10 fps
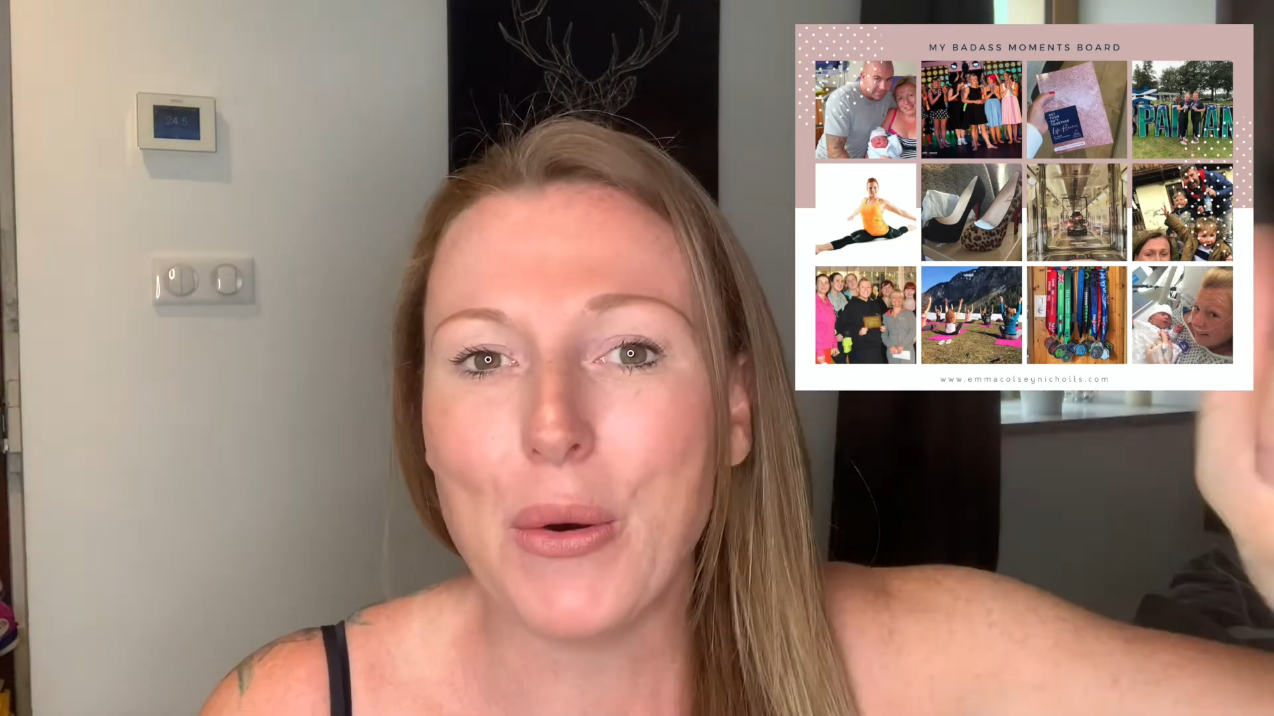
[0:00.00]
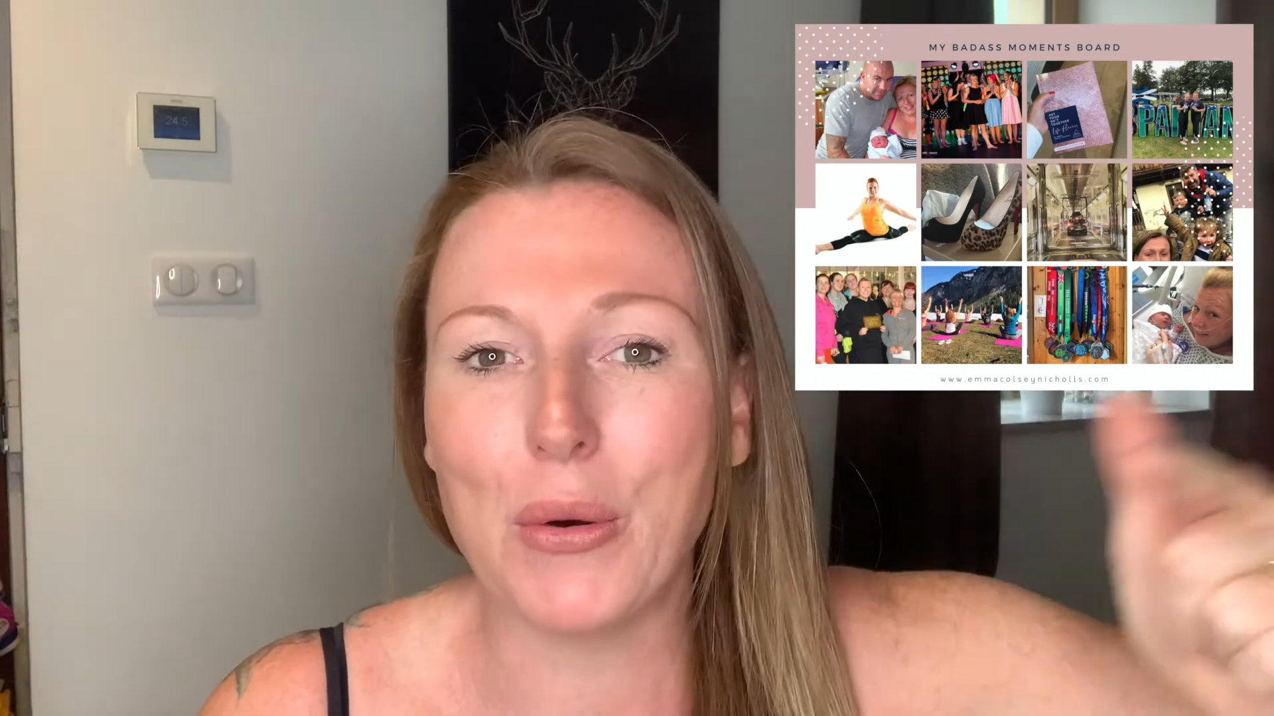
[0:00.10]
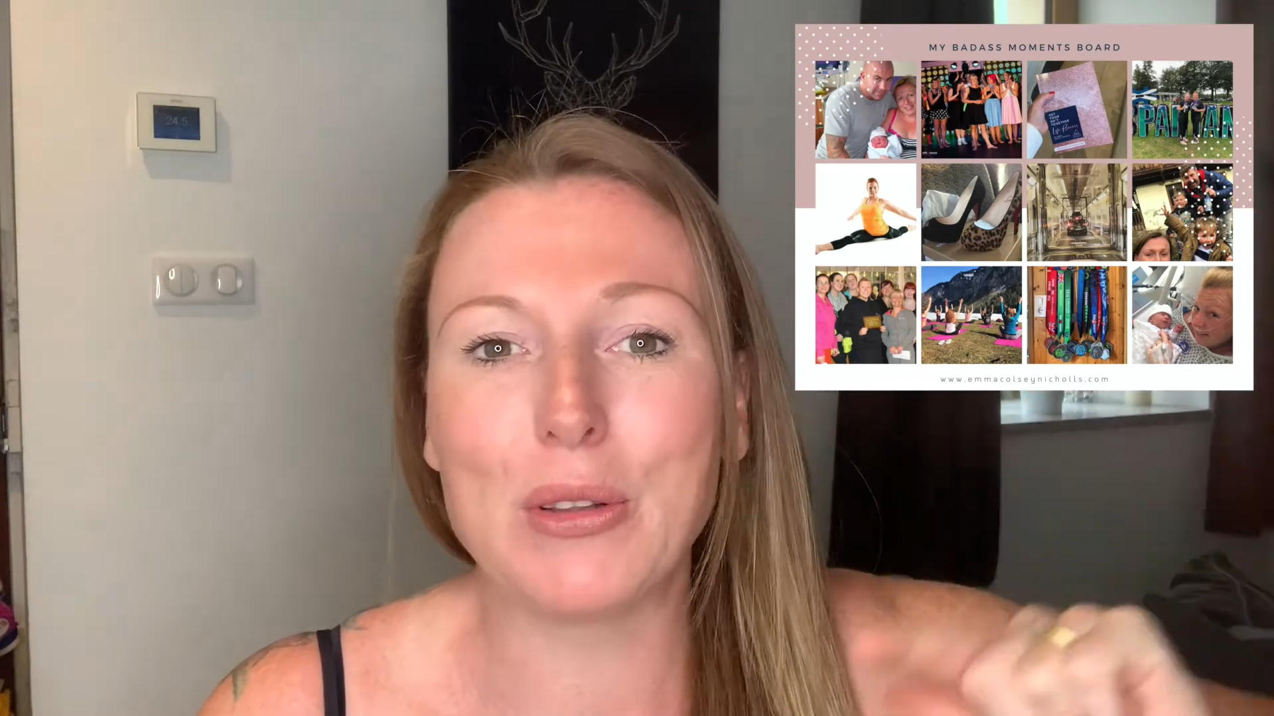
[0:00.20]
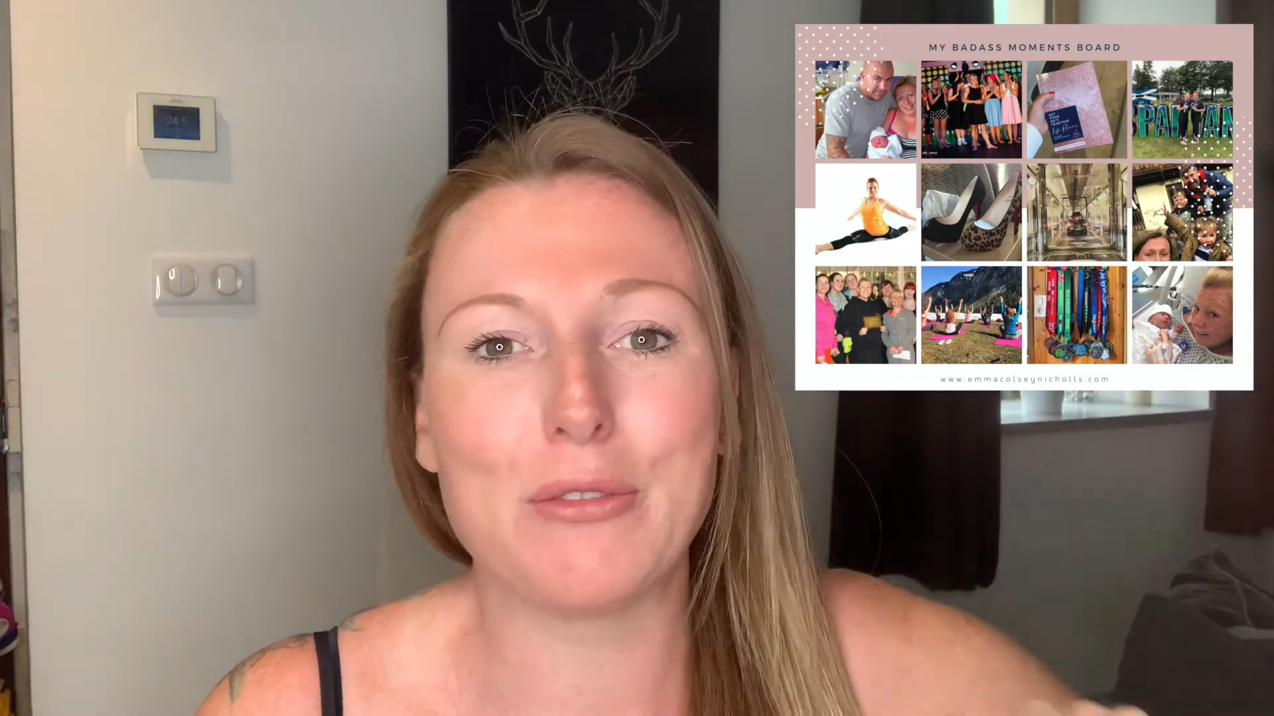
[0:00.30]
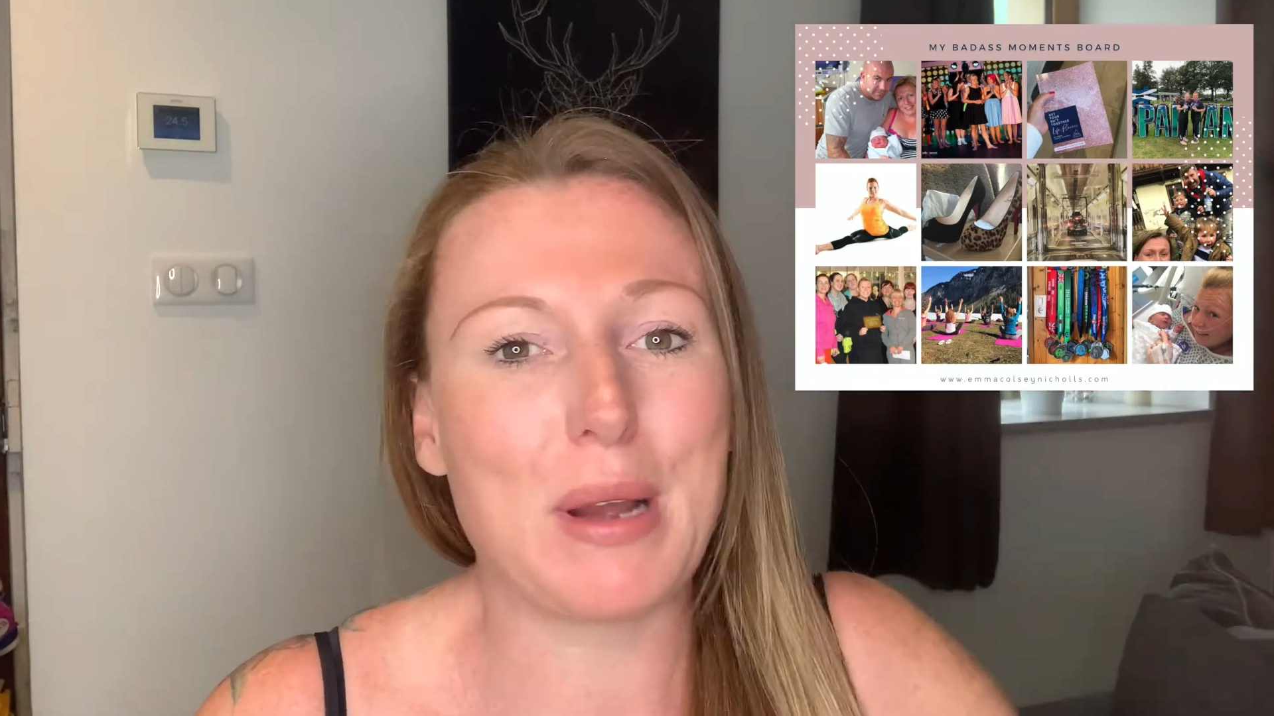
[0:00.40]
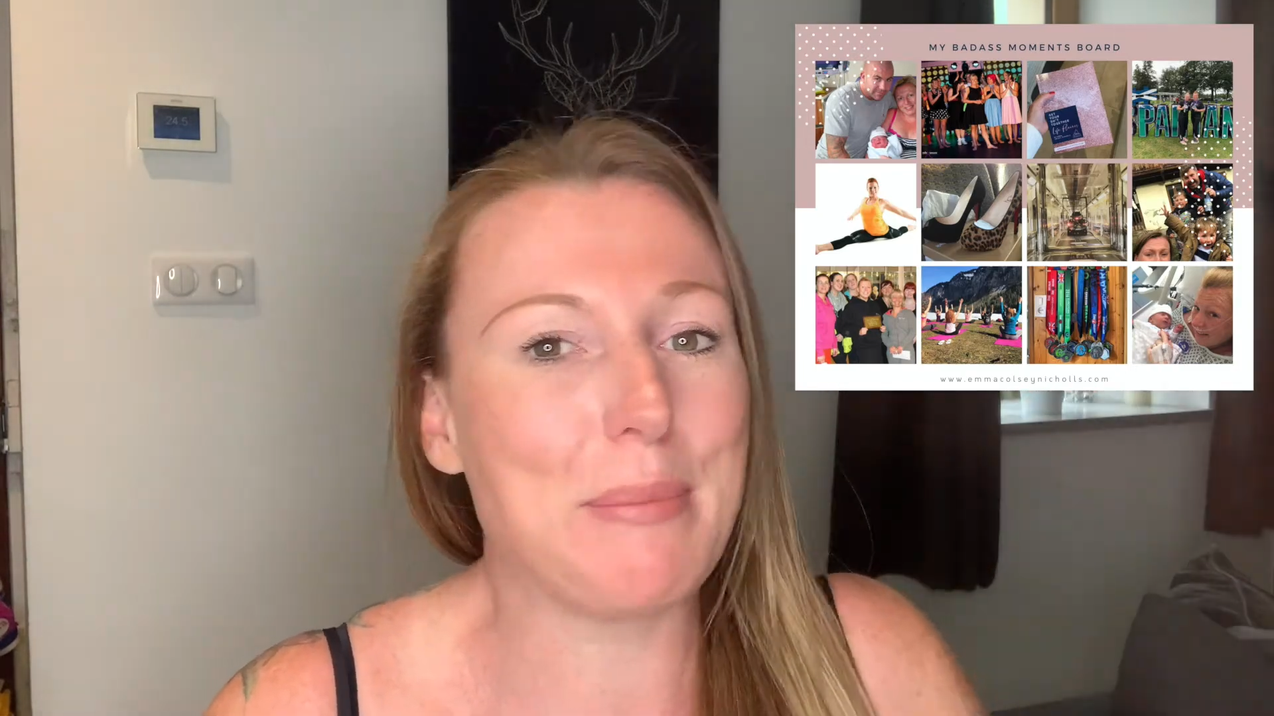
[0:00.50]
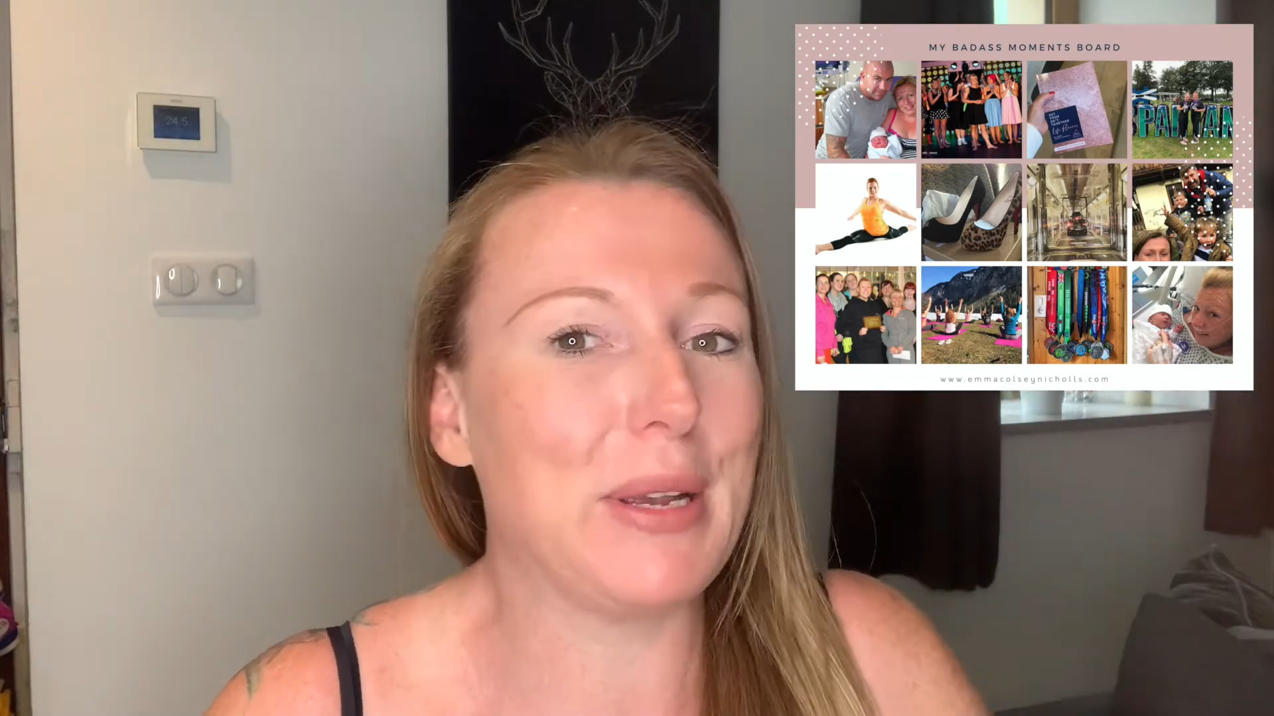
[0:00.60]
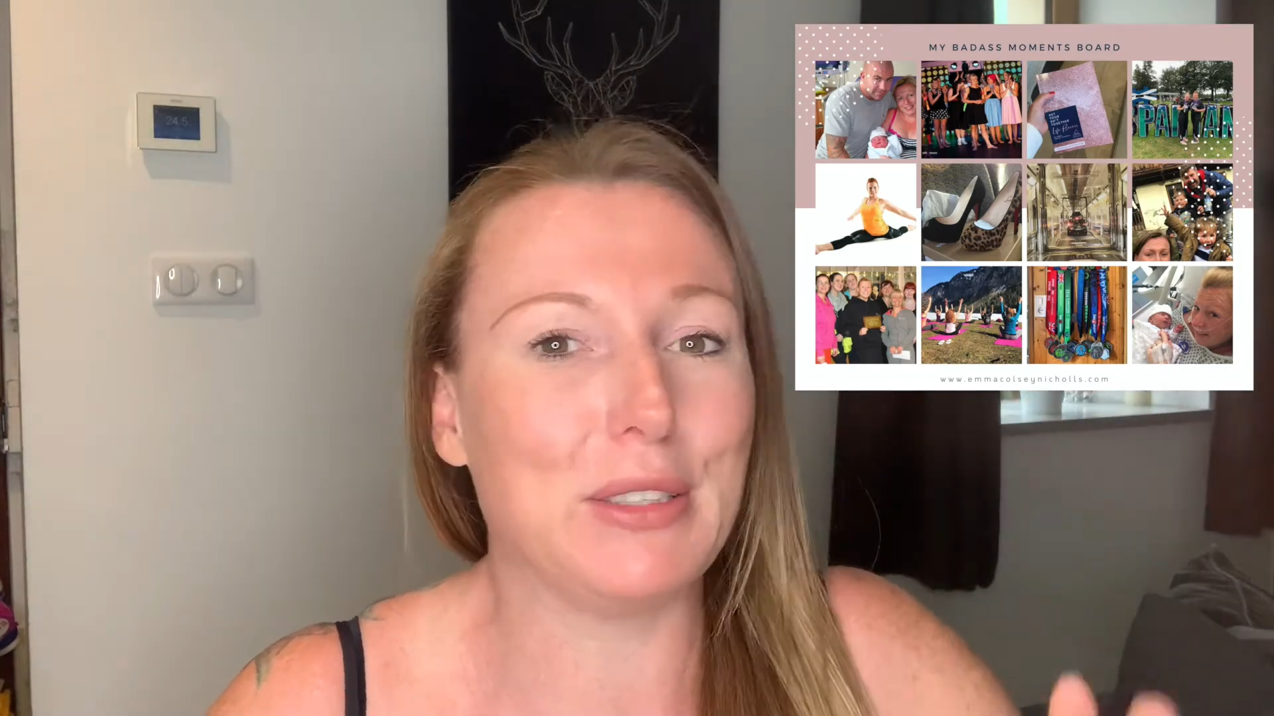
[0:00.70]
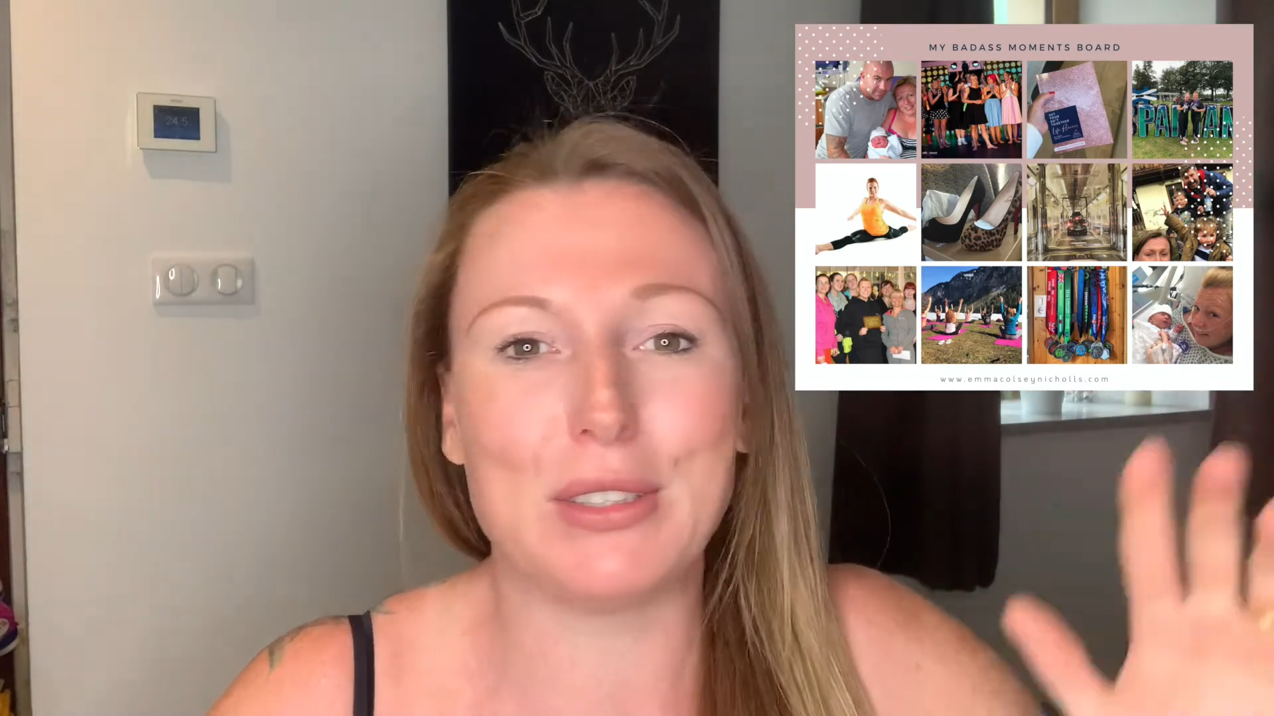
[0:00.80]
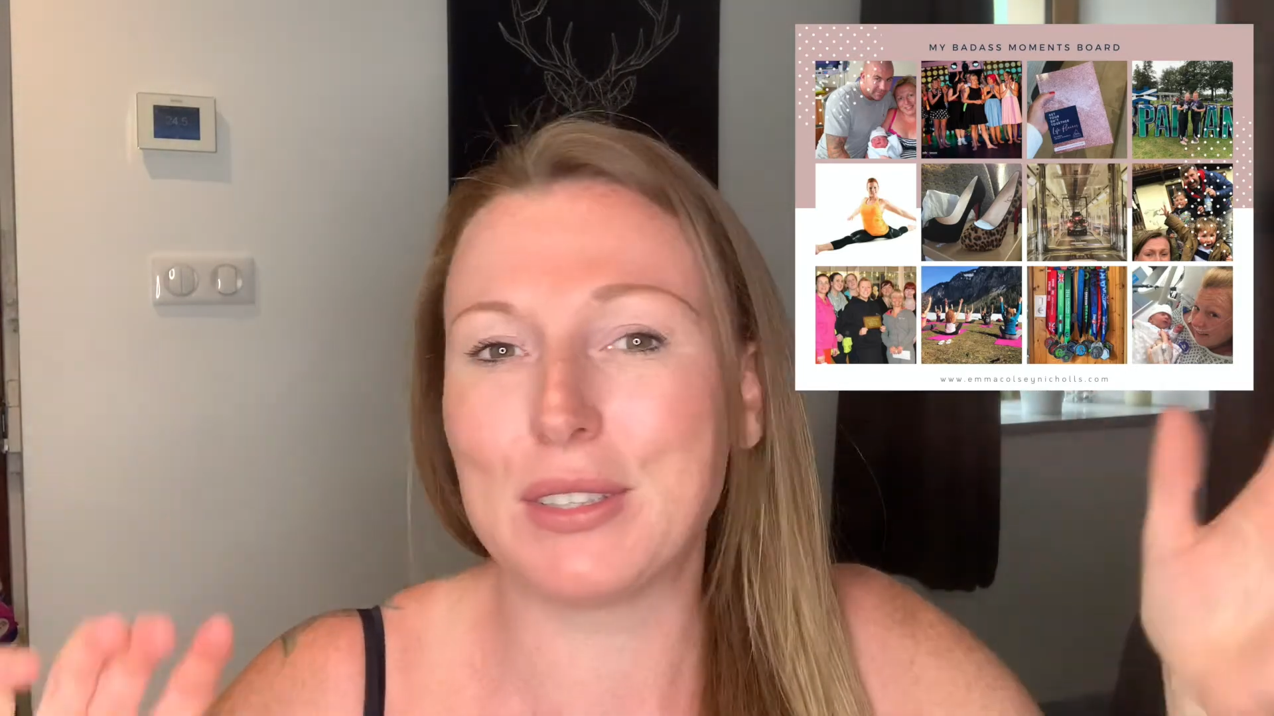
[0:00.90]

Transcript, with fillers: all of my pictures.